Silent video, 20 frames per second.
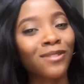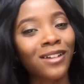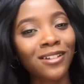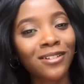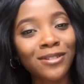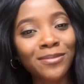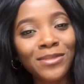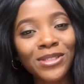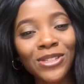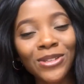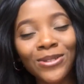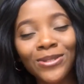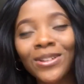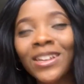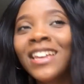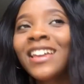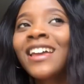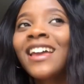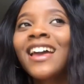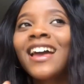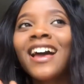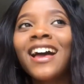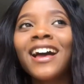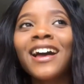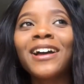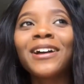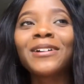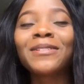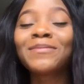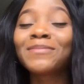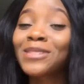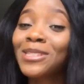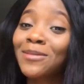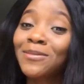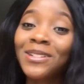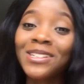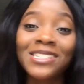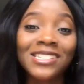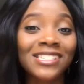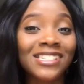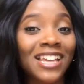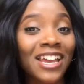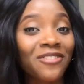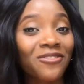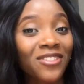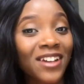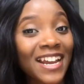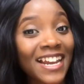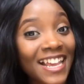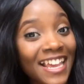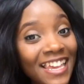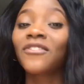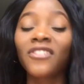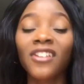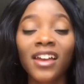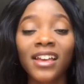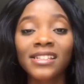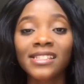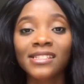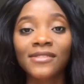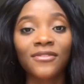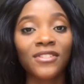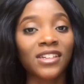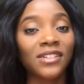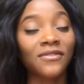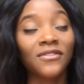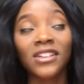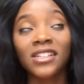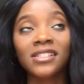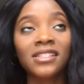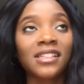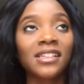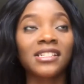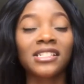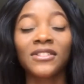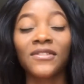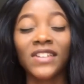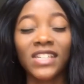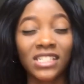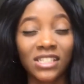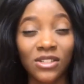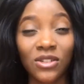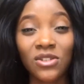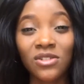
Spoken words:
welcome to. So I'm going to dive right in. First things first,